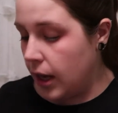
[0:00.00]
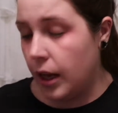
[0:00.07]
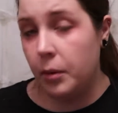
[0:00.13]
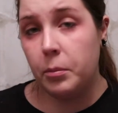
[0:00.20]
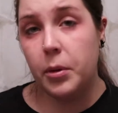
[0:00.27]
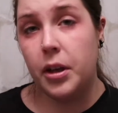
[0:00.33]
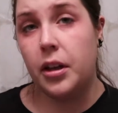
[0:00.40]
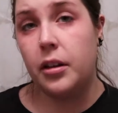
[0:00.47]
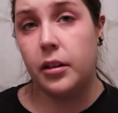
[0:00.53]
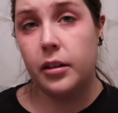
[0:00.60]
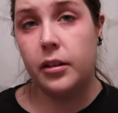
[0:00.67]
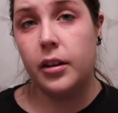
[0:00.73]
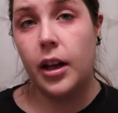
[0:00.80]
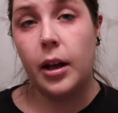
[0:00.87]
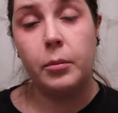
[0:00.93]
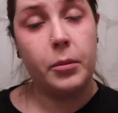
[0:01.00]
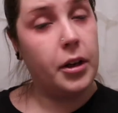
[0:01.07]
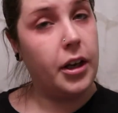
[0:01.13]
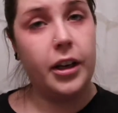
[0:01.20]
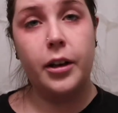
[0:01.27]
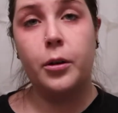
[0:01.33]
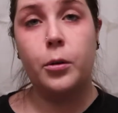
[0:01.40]
And because I'm
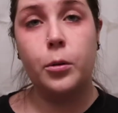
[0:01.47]
getting